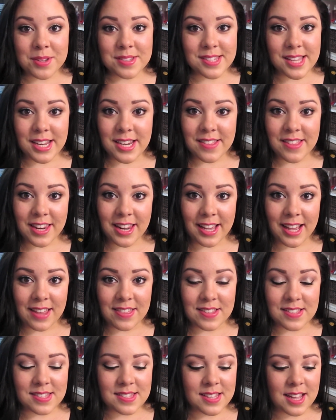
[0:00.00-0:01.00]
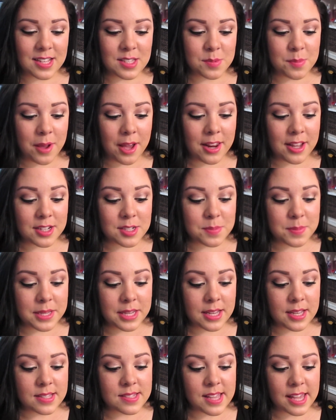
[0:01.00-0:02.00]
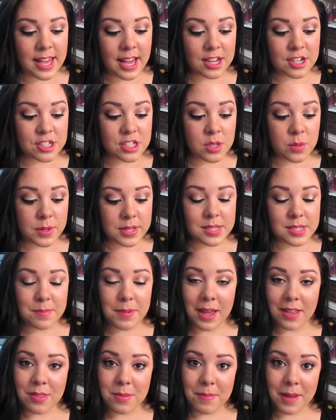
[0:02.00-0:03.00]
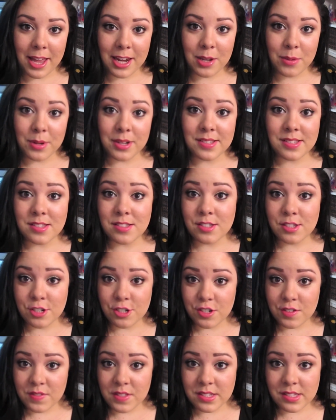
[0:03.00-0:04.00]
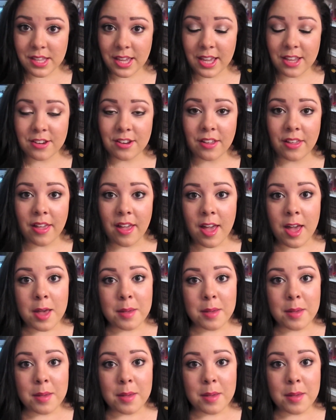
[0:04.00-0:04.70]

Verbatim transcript: excited that I got this next product because I actually went to Bath and Body Works in search of this candle